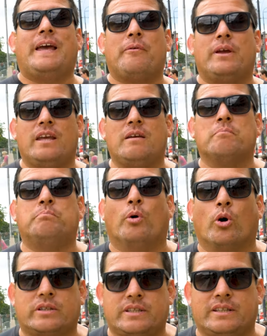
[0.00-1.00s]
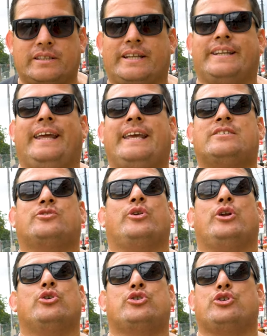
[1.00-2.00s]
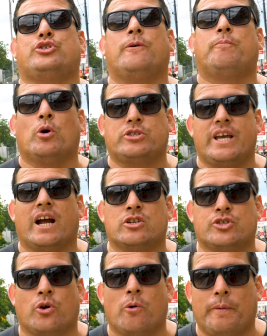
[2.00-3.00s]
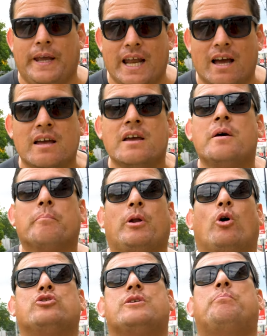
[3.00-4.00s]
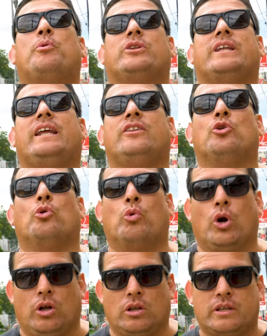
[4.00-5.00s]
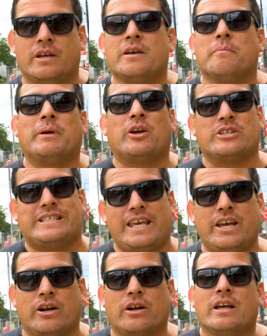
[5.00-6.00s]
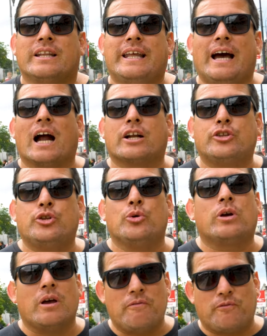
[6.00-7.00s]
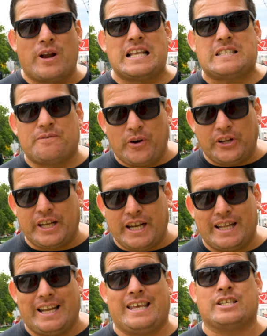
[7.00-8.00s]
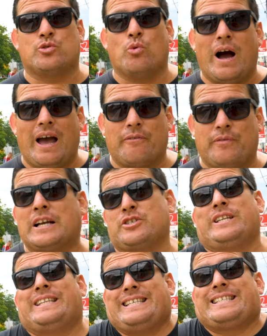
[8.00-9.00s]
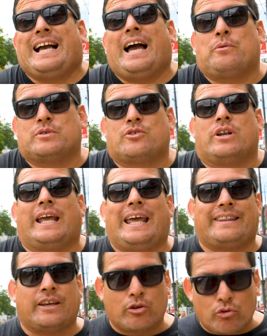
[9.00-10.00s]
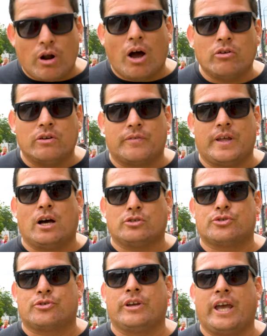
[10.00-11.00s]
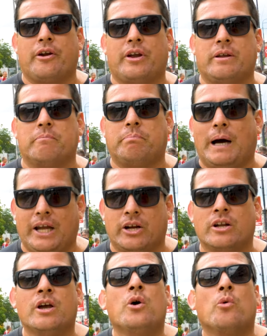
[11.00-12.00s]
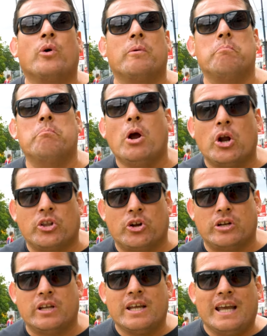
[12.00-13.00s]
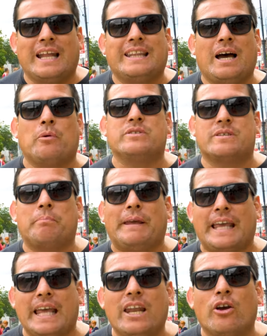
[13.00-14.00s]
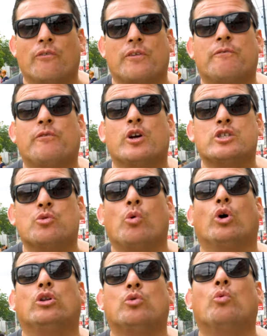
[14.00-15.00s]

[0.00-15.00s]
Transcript: very important in the history, not just of Bosnia and Herzegovina, but also important in the world. Because here, the Archduke Franz Ferdinand and his wife, actually this guy was gonna get the crown of the Austro-Hungarian Empire, were murdered. And that was the beginning of the First World